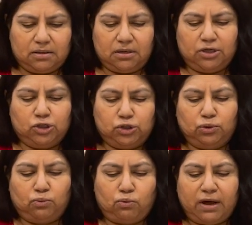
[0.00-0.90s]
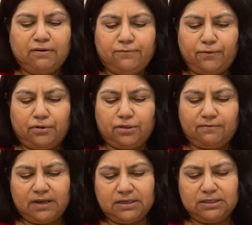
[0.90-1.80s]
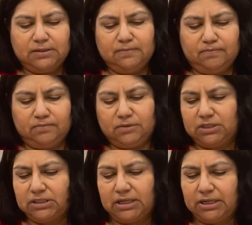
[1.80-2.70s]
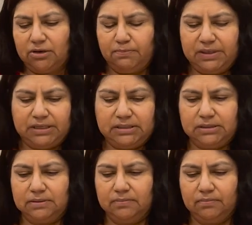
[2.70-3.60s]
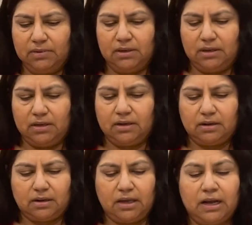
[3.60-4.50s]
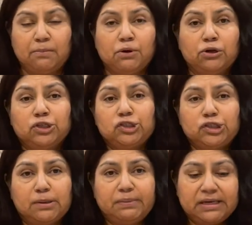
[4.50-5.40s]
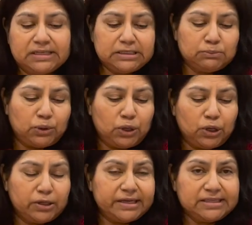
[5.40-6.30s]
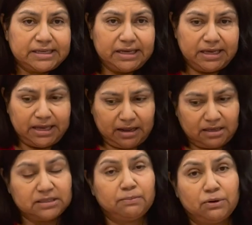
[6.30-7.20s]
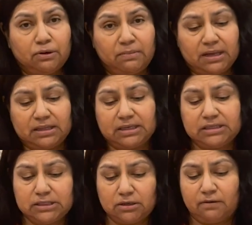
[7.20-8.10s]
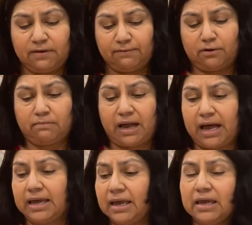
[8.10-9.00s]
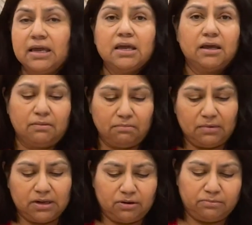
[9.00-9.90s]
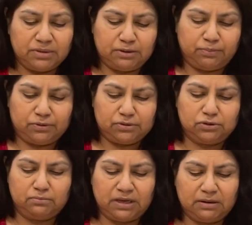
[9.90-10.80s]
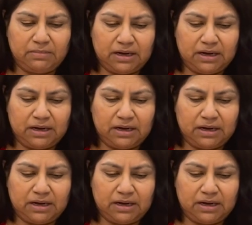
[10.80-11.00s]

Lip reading: into 1/4 of it, just a little piece. And I'm gonna chop it as small as I can because I'm gonna make, this is gonna be for my little meatballs, to make my